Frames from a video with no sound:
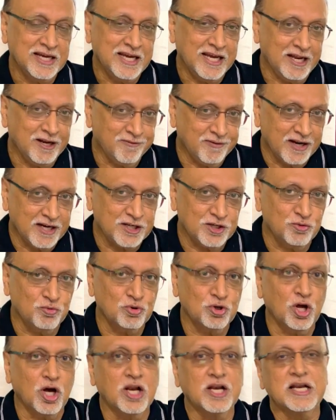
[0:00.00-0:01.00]
In fact, you
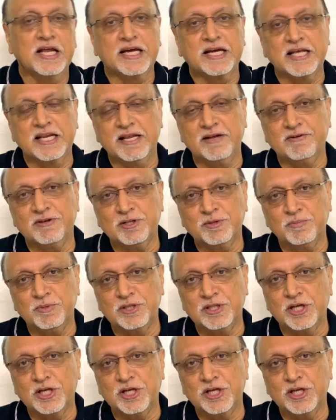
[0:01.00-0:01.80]
would all agree with me